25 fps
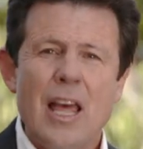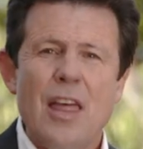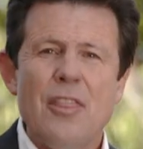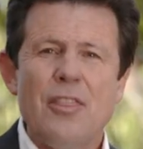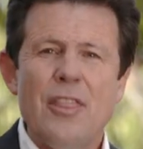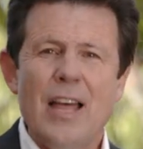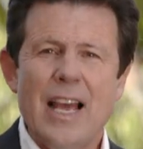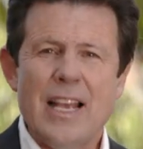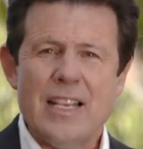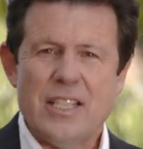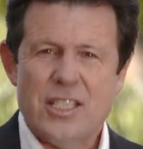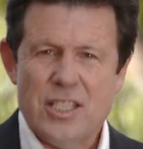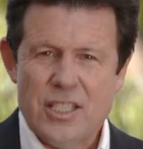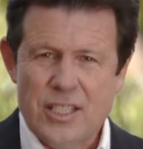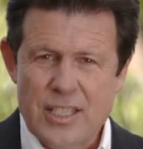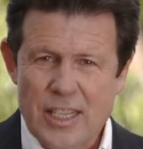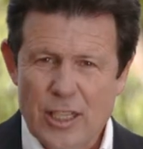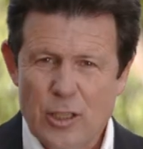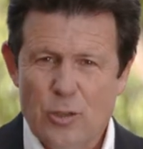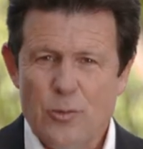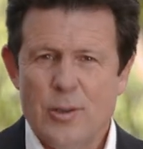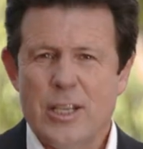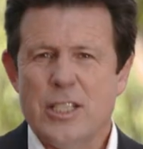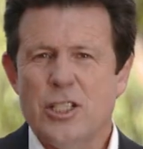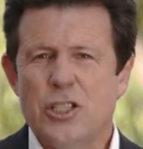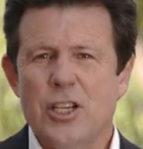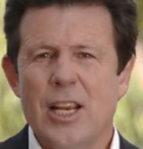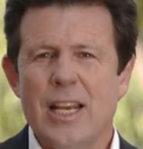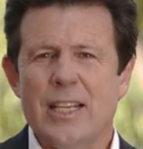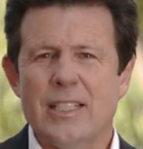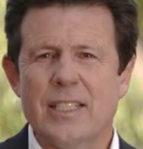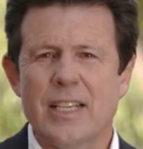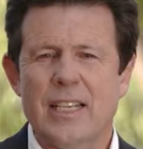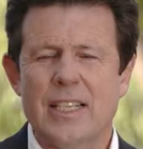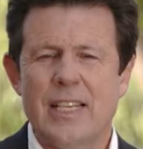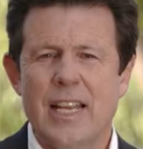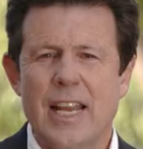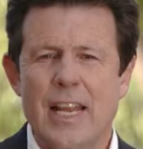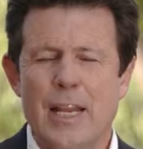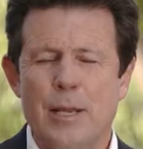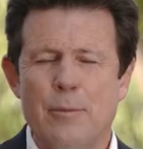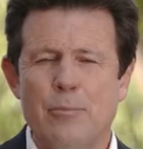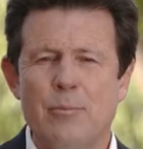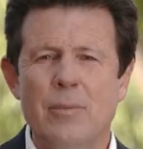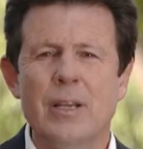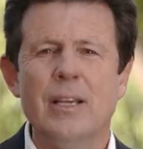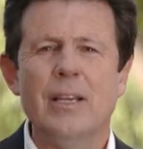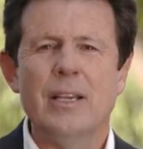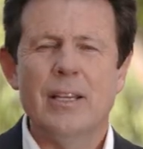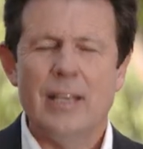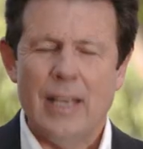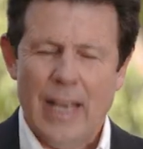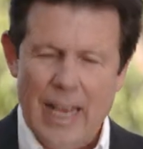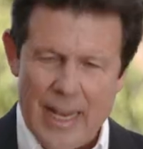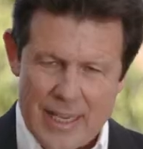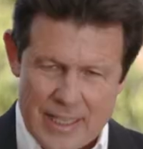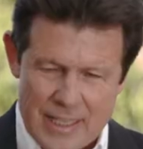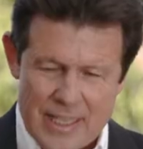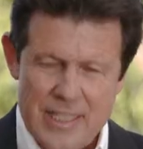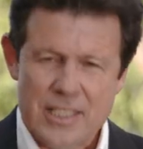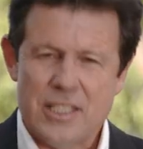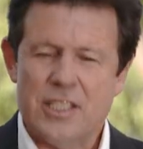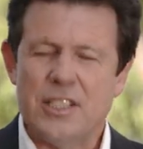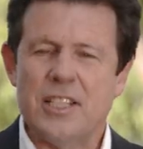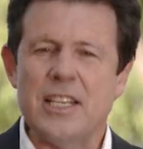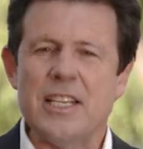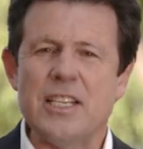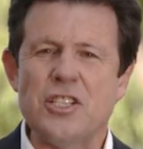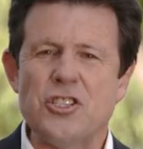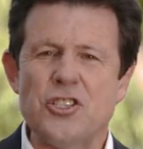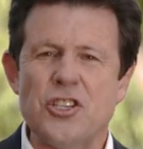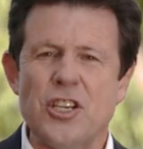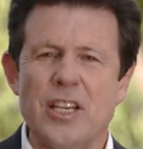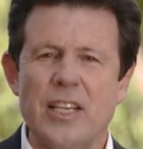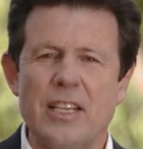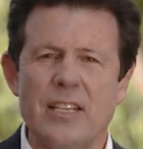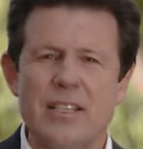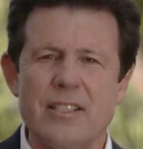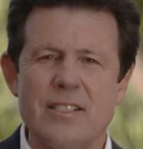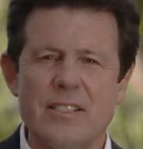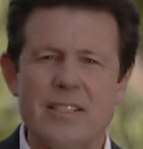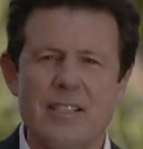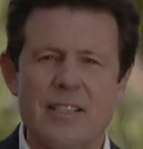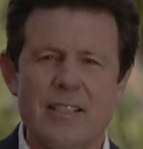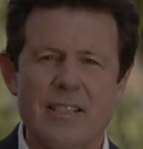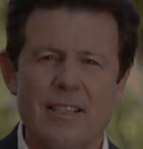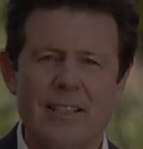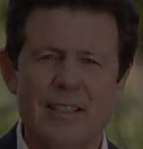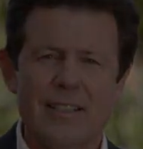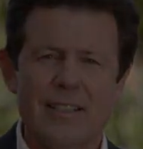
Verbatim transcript: they still rejected him and his teachings.